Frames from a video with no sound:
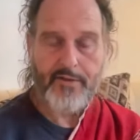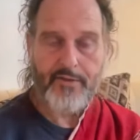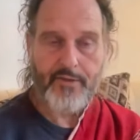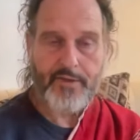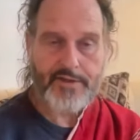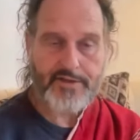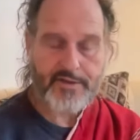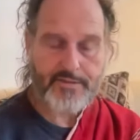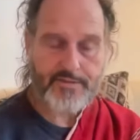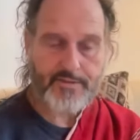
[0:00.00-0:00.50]

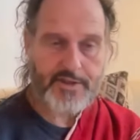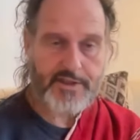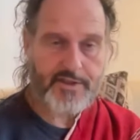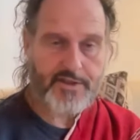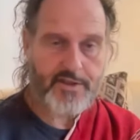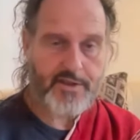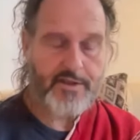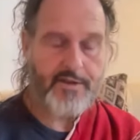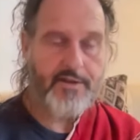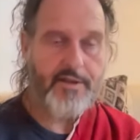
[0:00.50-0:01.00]
wisdom
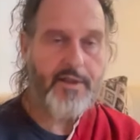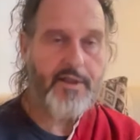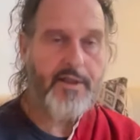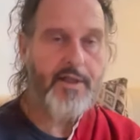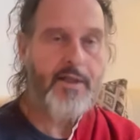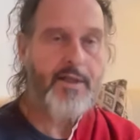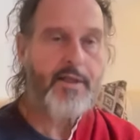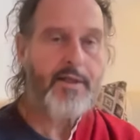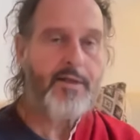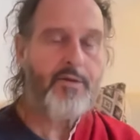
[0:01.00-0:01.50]
teacher,
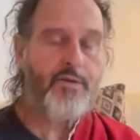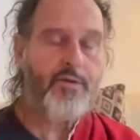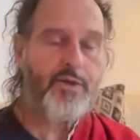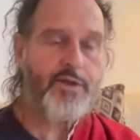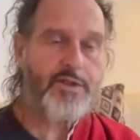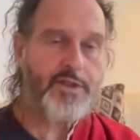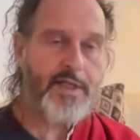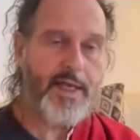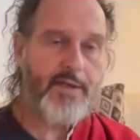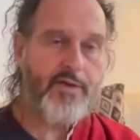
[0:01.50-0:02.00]
it will
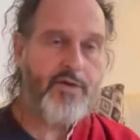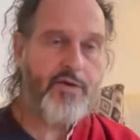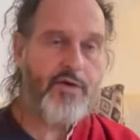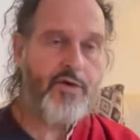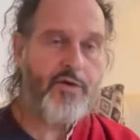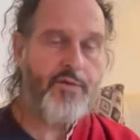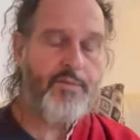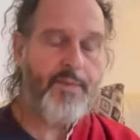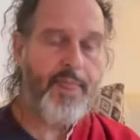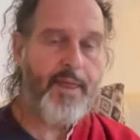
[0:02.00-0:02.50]
take
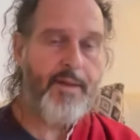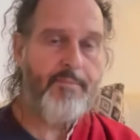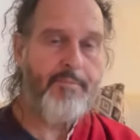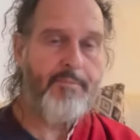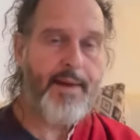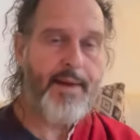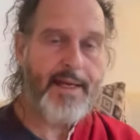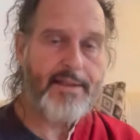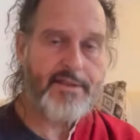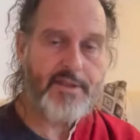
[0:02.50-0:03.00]
you a
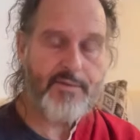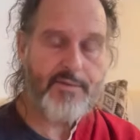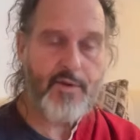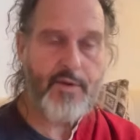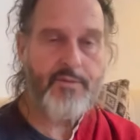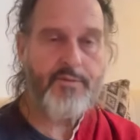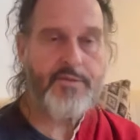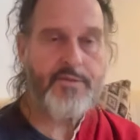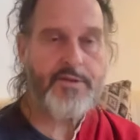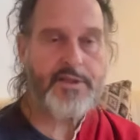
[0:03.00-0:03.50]

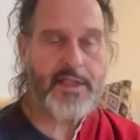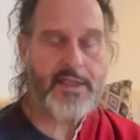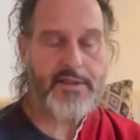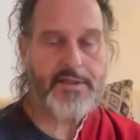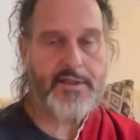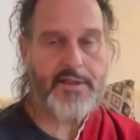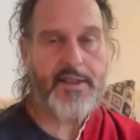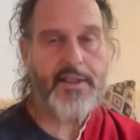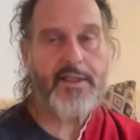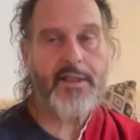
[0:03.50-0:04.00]
maximum
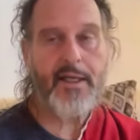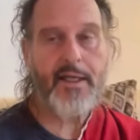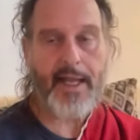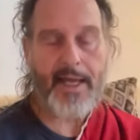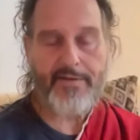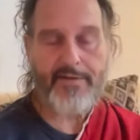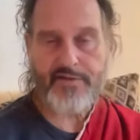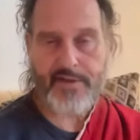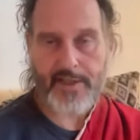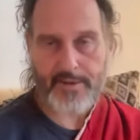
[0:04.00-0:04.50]
16
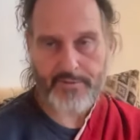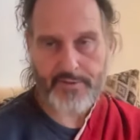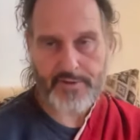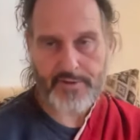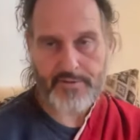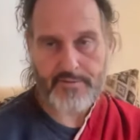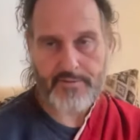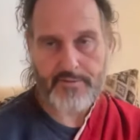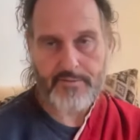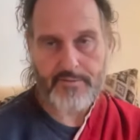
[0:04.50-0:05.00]

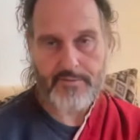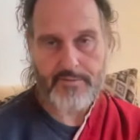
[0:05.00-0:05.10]
lifetimes